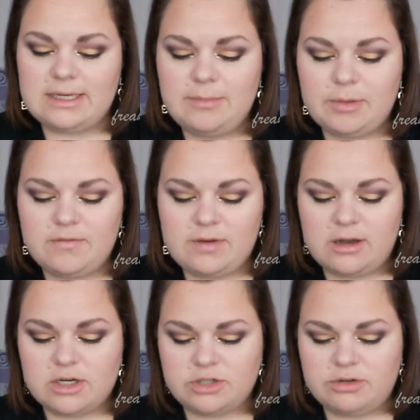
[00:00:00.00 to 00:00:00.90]
Lip of
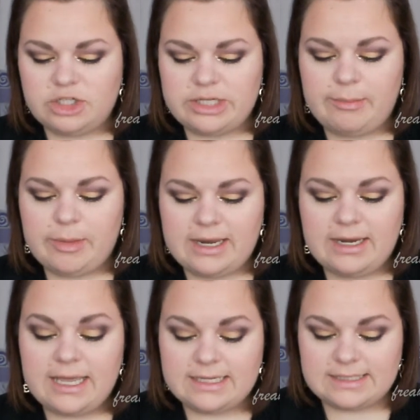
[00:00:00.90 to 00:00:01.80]
Luxury
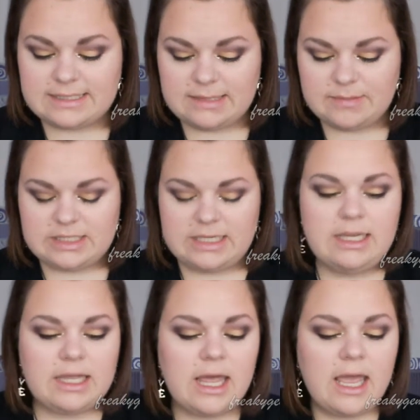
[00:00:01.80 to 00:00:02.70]
Champagne Essence
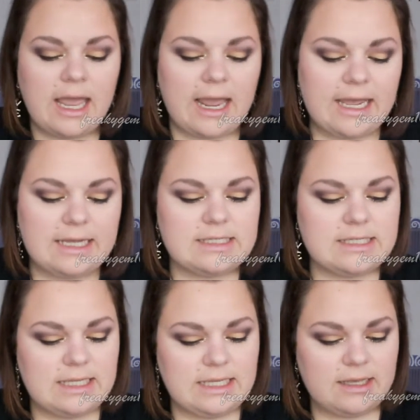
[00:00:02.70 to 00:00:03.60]
Lipstick, and
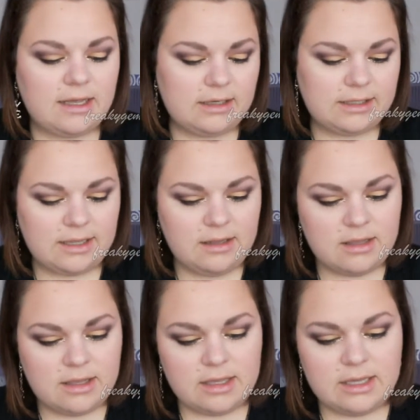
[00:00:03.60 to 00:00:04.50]
the colour
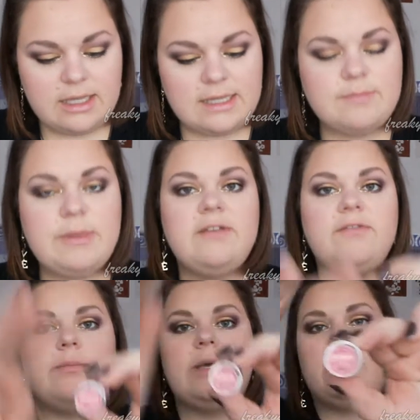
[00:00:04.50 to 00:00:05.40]
is
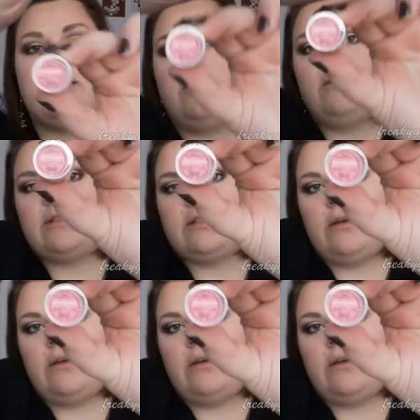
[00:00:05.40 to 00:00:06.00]
Pink Flamingo. So